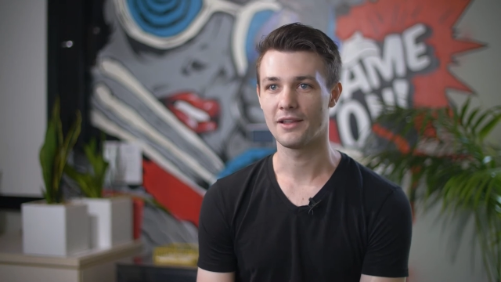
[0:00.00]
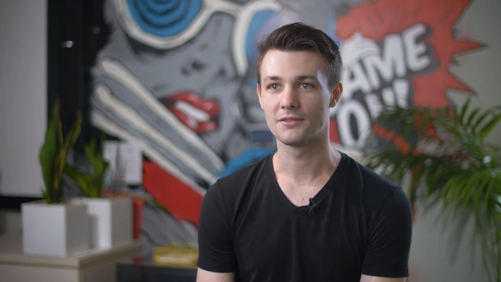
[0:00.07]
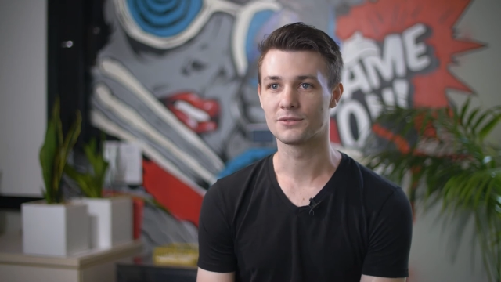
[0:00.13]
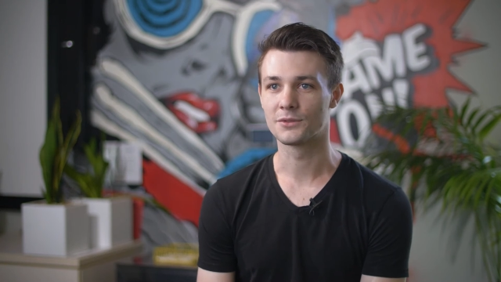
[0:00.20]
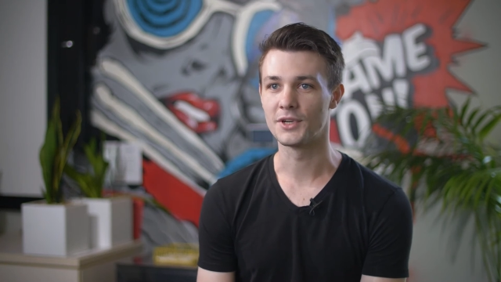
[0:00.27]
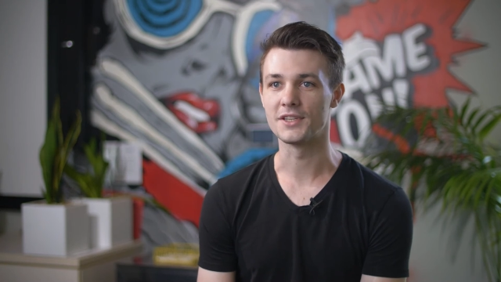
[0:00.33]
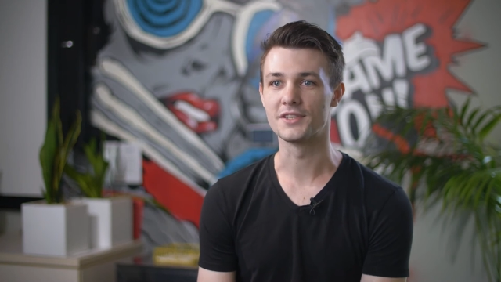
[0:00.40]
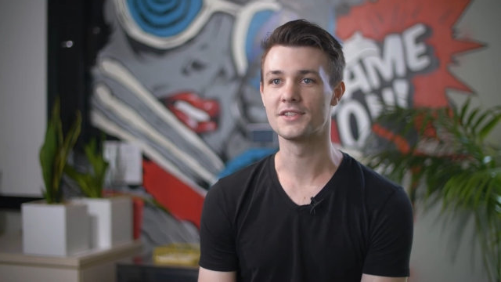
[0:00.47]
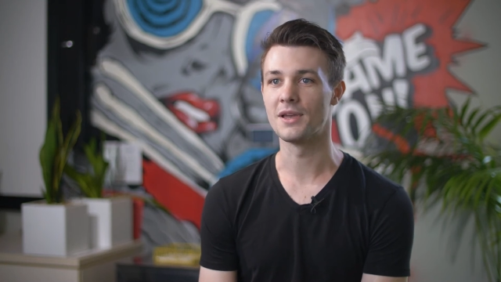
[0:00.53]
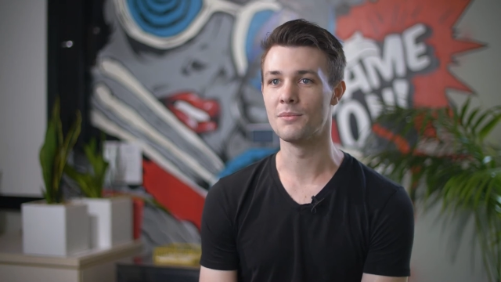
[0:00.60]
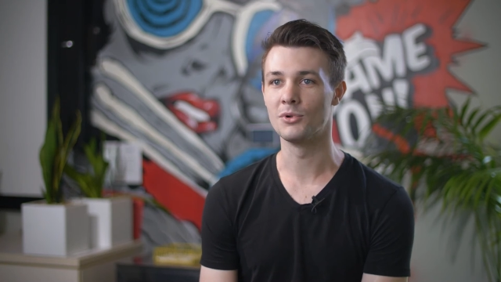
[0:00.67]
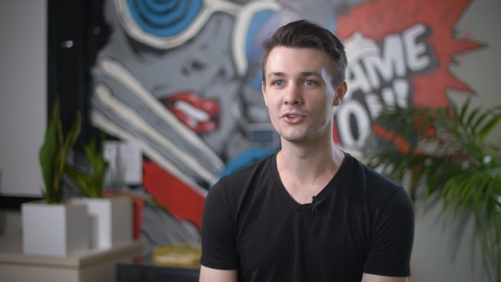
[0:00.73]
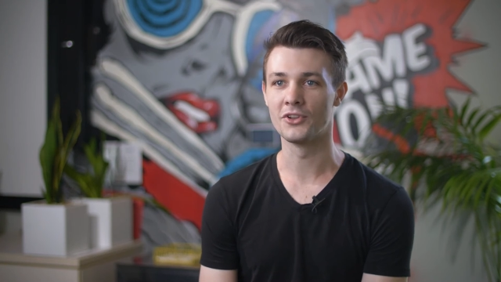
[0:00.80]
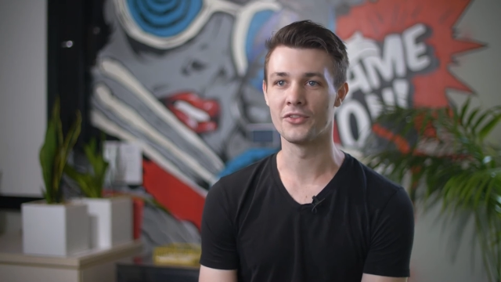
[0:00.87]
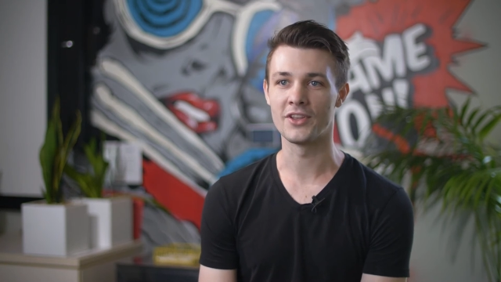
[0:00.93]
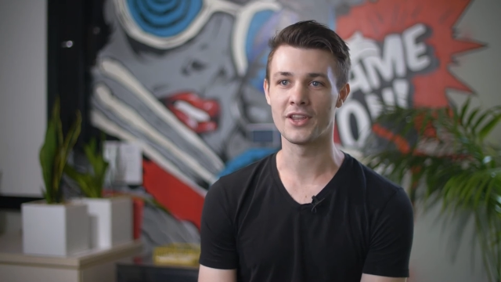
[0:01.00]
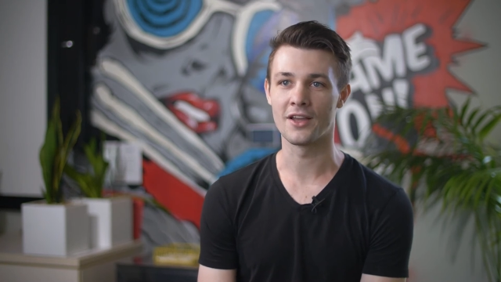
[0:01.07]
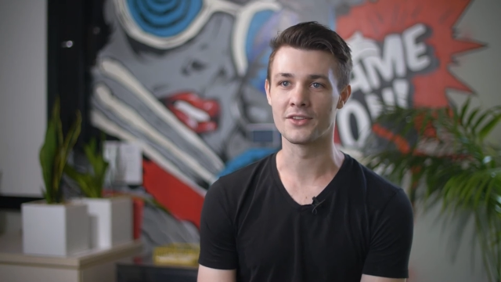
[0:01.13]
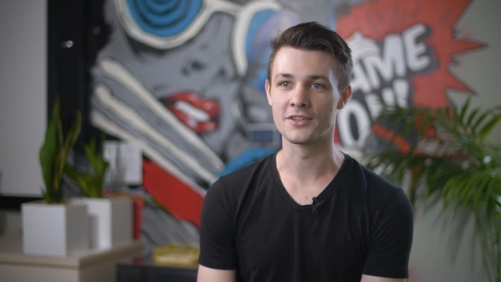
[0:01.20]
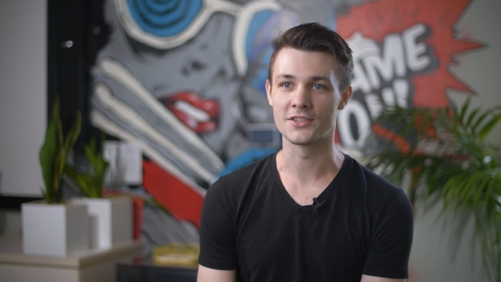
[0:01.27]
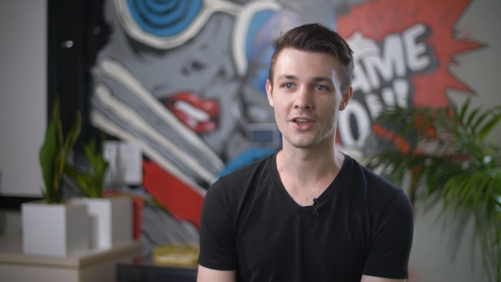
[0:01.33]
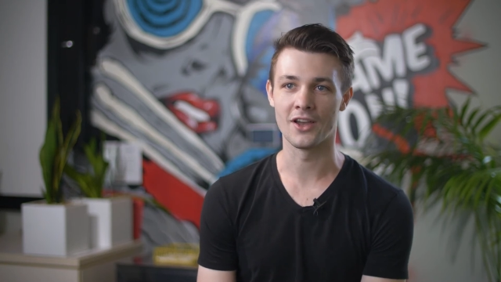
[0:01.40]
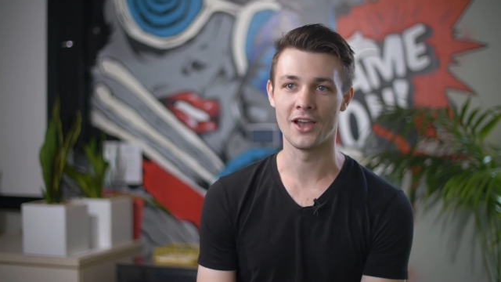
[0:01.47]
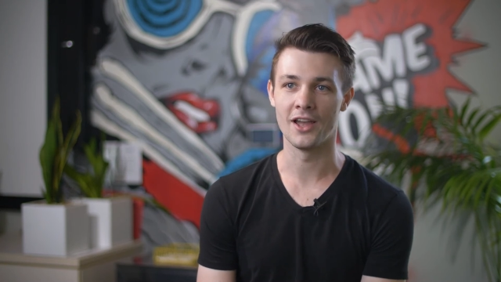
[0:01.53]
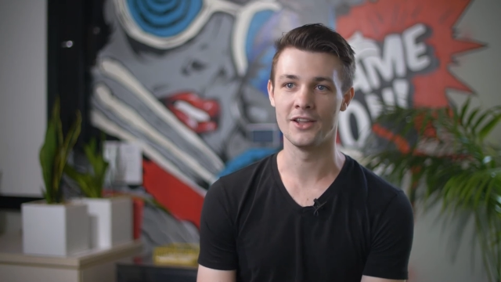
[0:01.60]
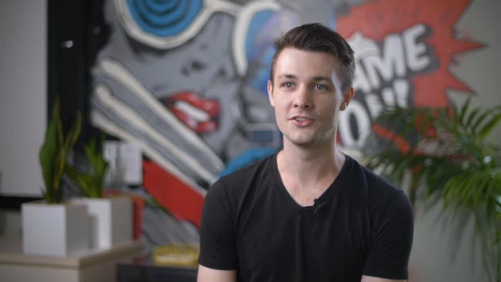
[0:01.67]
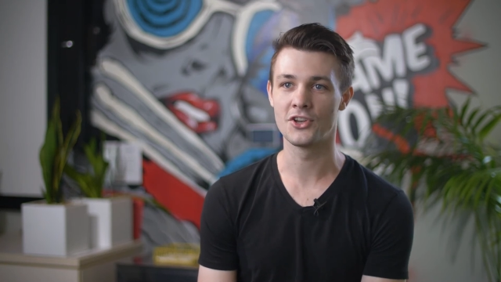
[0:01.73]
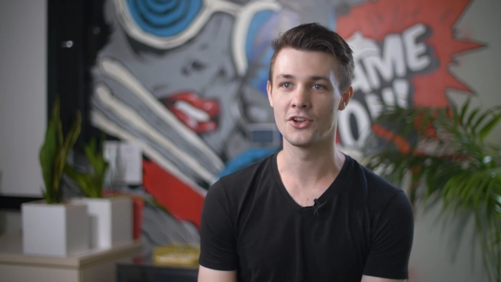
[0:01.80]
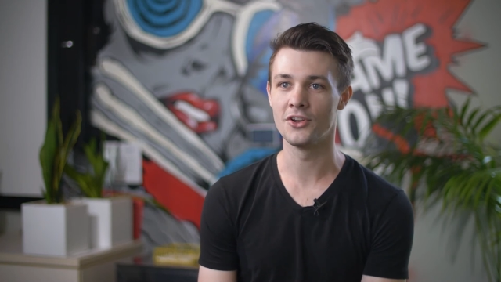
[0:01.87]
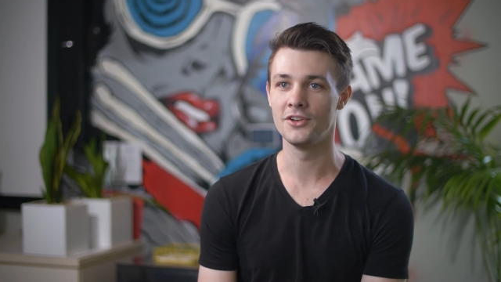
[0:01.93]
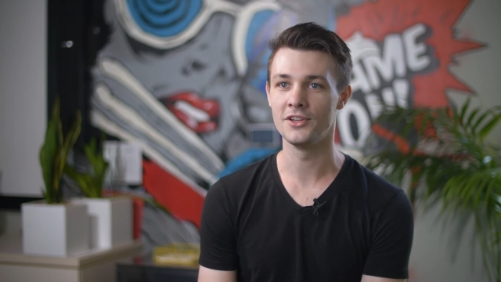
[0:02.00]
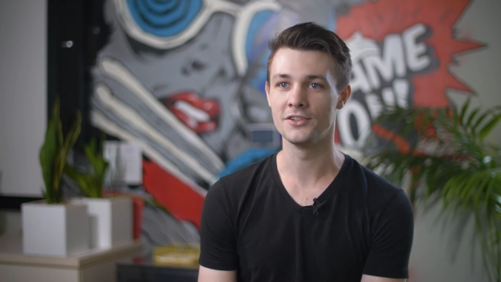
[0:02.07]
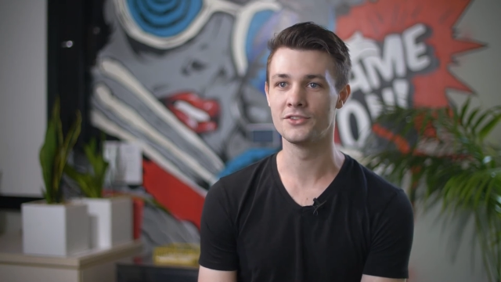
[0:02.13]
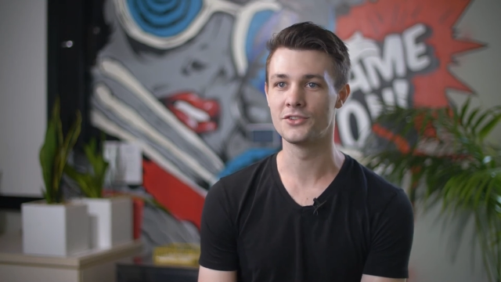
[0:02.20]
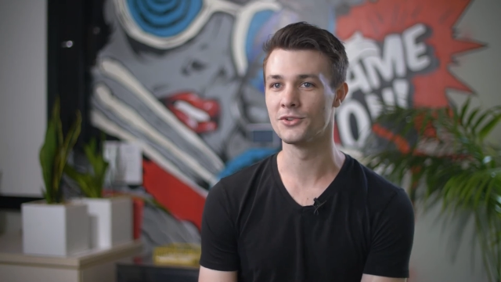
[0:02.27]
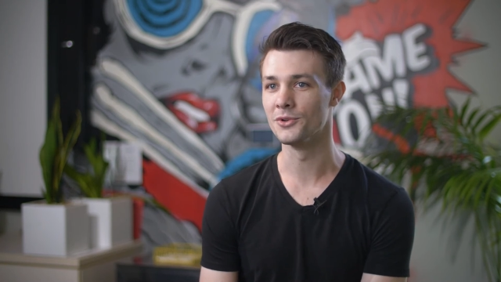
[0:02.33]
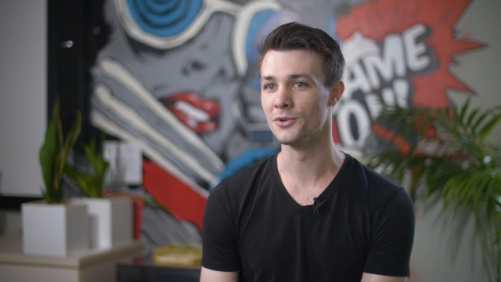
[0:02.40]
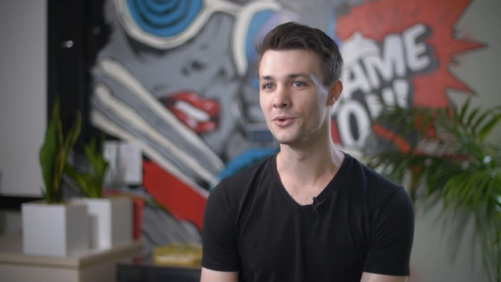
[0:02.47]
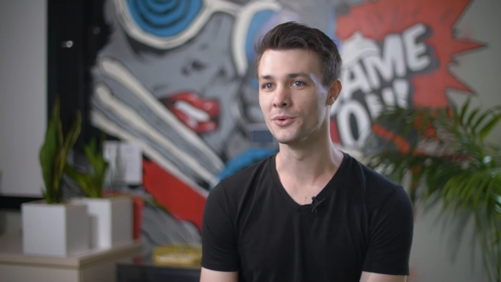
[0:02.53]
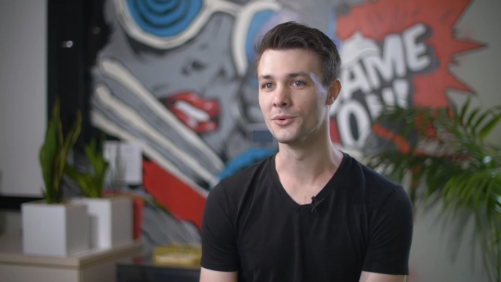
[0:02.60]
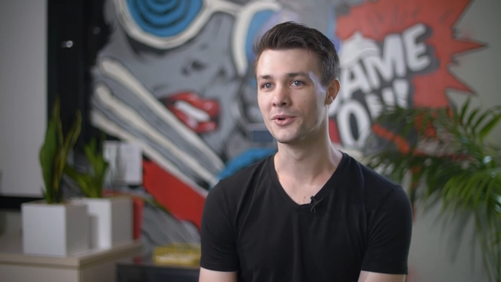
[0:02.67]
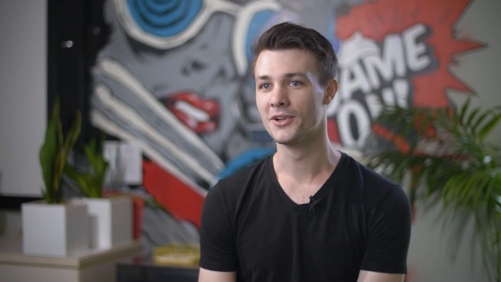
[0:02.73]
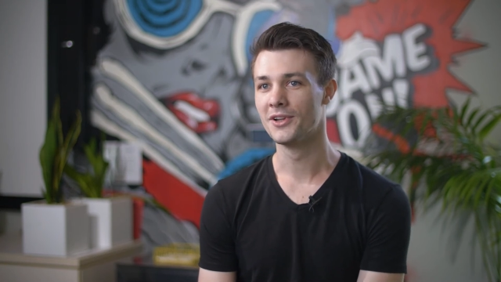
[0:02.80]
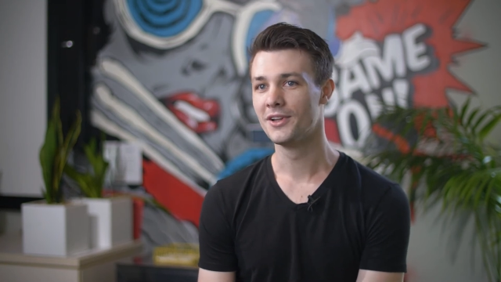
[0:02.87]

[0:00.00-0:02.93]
reassembled on the other side, turned into